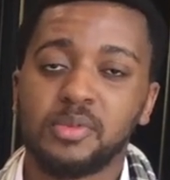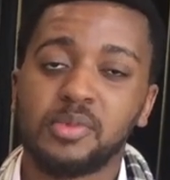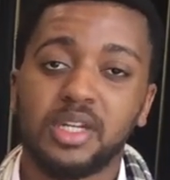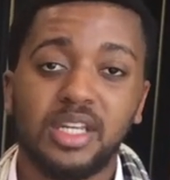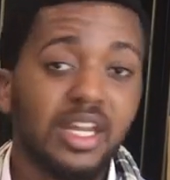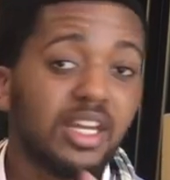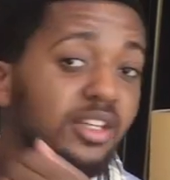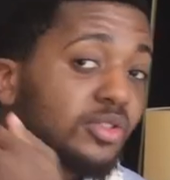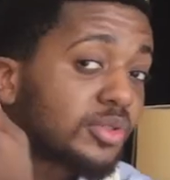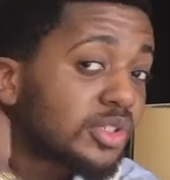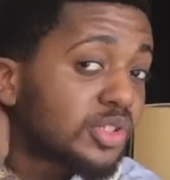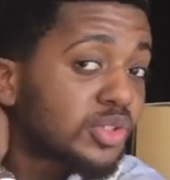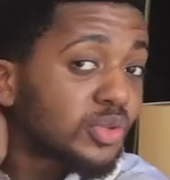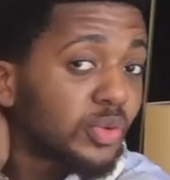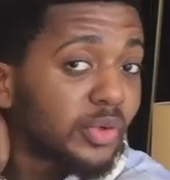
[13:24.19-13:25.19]
So I'm gonna get into
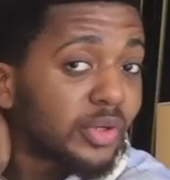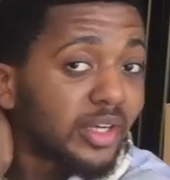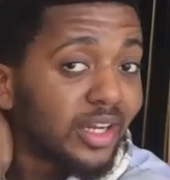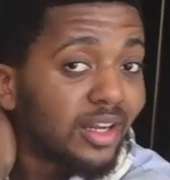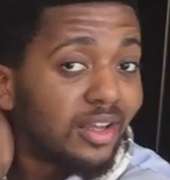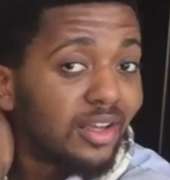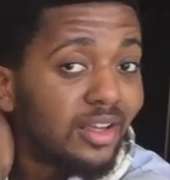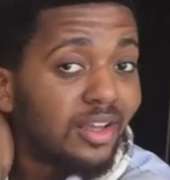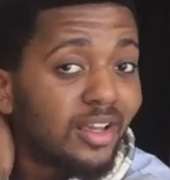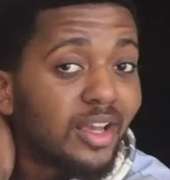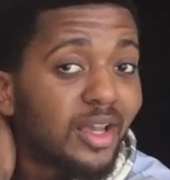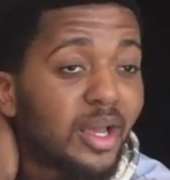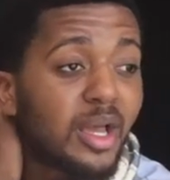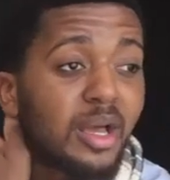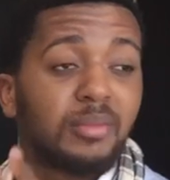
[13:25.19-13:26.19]
a story
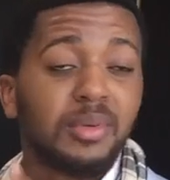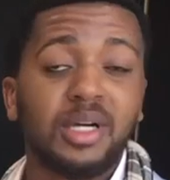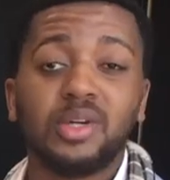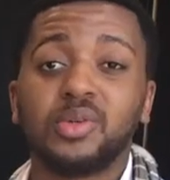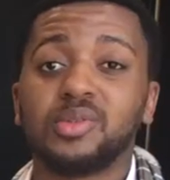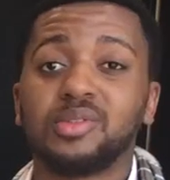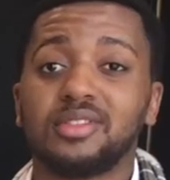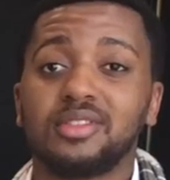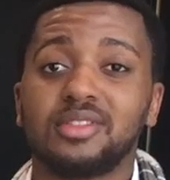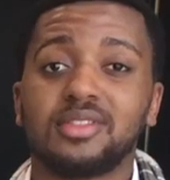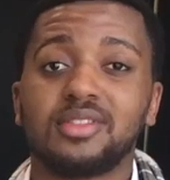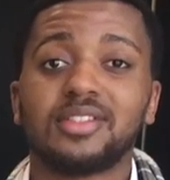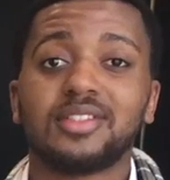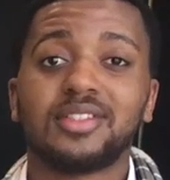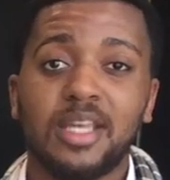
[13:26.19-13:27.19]
about
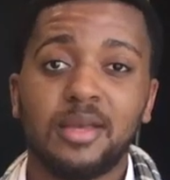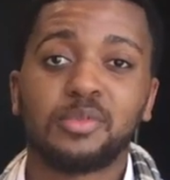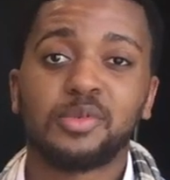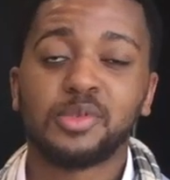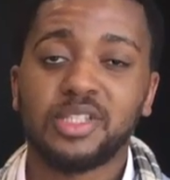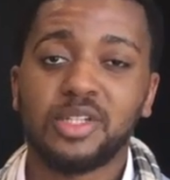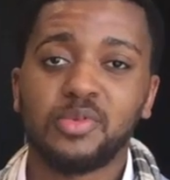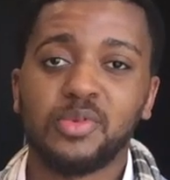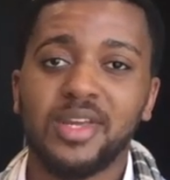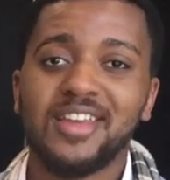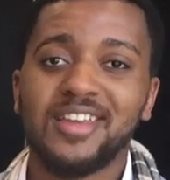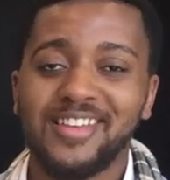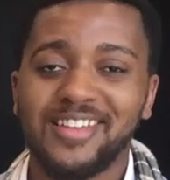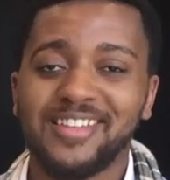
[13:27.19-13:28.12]
samples that we